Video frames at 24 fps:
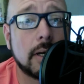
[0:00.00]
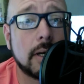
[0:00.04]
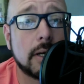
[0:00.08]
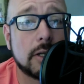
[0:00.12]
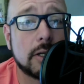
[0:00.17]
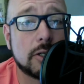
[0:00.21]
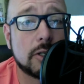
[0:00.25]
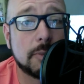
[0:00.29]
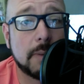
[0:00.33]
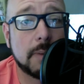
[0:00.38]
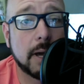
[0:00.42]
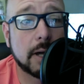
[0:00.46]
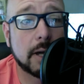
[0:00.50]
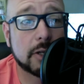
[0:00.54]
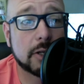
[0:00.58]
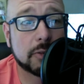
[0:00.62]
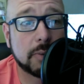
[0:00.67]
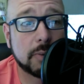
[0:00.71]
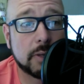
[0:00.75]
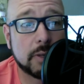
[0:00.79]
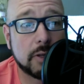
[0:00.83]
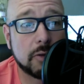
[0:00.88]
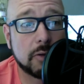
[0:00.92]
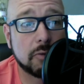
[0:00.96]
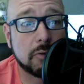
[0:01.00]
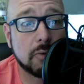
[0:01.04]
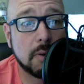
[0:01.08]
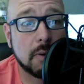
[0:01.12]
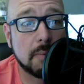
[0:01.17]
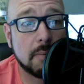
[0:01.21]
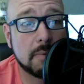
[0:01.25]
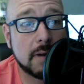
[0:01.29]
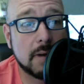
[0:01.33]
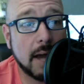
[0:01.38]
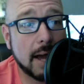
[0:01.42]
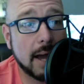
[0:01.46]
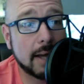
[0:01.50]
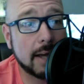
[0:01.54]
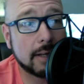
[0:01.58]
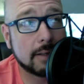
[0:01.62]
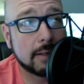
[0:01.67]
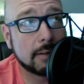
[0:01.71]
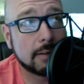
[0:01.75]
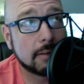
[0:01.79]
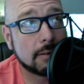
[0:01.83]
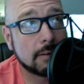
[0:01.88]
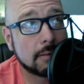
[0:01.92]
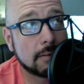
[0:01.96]
to be honest with you,
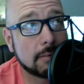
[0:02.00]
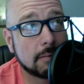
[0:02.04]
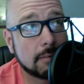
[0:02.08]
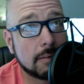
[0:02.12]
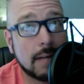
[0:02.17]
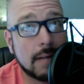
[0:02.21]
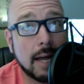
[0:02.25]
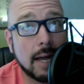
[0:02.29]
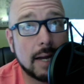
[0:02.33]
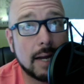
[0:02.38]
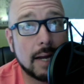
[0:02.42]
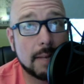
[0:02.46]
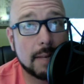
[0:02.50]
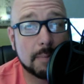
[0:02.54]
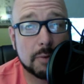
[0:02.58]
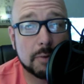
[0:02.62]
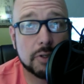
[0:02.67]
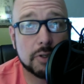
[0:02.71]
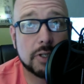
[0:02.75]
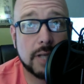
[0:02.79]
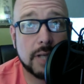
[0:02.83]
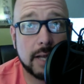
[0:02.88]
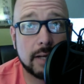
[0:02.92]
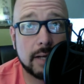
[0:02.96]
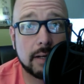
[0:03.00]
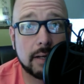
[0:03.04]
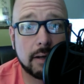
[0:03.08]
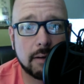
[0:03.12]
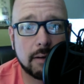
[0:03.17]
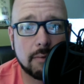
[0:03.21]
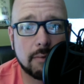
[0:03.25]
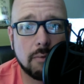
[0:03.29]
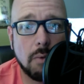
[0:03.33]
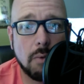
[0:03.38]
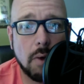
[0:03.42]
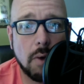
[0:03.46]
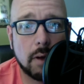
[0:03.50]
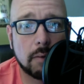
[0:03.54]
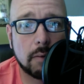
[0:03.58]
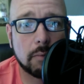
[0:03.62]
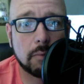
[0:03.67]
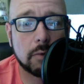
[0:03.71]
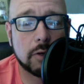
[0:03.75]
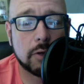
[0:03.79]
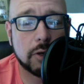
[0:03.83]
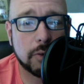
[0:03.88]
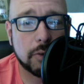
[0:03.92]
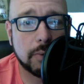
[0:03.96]
90% of what
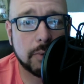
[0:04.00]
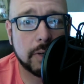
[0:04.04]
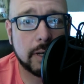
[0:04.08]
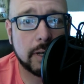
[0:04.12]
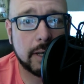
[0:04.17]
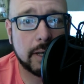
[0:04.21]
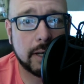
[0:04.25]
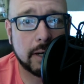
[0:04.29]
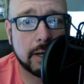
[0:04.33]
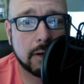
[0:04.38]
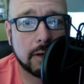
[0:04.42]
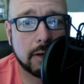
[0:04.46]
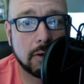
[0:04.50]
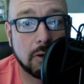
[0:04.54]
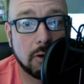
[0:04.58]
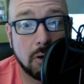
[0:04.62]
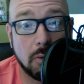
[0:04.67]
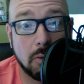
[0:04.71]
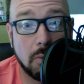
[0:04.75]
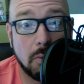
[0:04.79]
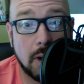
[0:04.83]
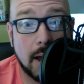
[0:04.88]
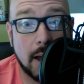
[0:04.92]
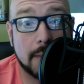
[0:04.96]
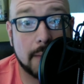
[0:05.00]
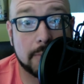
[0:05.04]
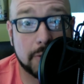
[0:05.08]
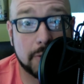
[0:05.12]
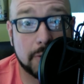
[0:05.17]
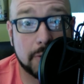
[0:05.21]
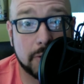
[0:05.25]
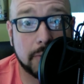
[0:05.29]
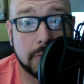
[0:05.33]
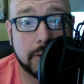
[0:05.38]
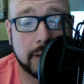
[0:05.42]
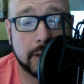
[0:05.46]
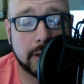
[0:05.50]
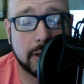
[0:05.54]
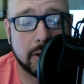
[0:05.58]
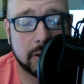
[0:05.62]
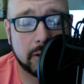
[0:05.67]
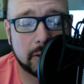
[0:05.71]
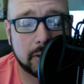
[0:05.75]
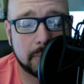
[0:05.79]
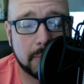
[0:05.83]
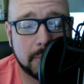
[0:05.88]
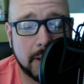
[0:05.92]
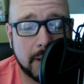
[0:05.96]
we're doing here, or what I'm doing on
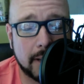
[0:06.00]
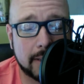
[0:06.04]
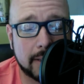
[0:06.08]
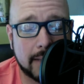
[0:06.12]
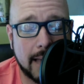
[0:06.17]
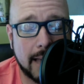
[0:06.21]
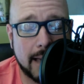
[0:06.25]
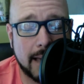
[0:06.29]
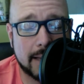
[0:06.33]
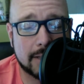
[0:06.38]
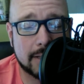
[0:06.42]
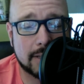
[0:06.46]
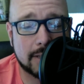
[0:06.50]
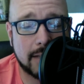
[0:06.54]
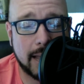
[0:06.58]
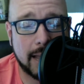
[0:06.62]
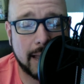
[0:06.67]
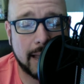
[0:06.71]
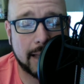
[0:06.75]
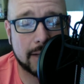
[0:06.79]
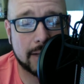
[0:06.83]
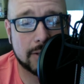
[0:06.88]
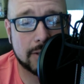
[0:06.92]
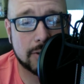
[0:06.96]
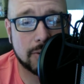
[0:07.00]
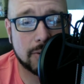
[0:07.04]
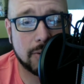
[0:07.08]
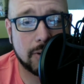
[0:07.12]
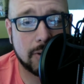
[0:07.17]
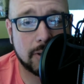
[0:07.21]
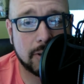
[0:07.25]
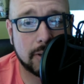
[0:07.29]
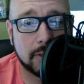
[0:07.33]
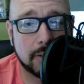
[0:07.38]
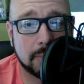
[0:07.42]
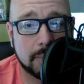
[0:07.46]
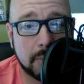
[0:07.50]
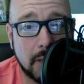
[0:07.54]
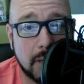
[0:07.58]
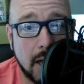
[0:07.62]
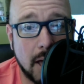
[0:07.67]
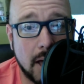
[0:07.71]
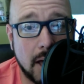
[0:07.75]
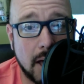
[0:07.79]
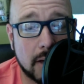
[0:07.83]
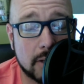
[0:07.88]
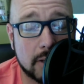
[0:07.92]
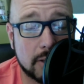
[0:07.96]
the podcast and on the
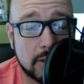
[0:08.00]
blogs or